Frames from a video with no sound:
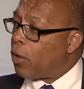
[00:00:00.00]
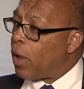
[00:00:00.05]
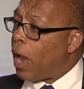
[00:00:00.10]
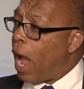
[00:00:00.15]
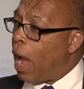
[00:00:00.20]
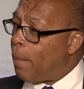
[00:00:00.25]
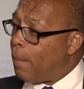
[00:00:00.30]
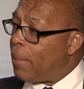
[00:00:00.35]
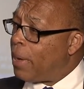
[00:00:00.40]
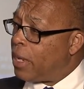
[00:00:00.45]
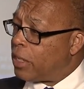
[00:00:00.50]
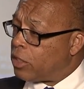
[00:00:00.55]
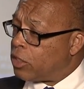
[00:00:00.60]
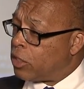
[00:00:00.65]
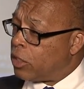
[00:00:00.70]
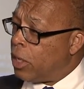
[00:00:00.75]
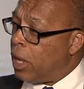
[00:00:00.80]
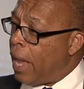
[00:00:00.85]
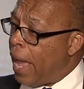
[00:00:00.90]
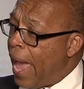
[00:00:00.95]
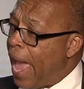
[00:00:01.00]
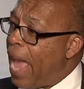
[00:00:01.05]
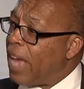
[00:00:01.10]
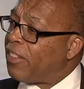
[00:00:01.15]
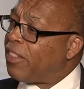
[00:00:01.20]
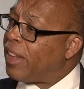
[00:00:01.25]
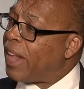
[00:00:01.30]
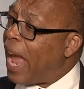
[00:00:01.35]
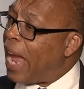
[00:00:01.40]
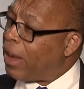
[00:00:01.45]
how much
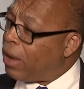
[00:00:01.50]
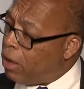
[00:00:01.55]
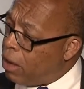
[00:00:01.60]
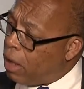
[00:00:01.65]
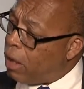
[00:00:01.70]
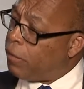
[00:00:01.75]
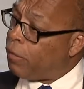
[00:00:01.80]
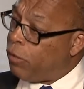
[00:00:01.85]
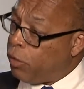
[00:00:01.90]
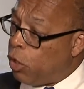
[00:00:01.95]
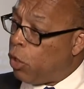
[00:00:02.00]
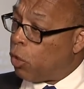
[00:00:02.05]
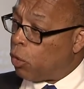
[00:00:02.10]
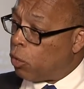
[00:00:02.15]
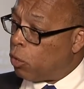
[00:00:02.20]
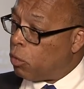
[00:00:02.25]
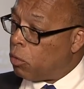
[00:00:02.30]
actually I love you.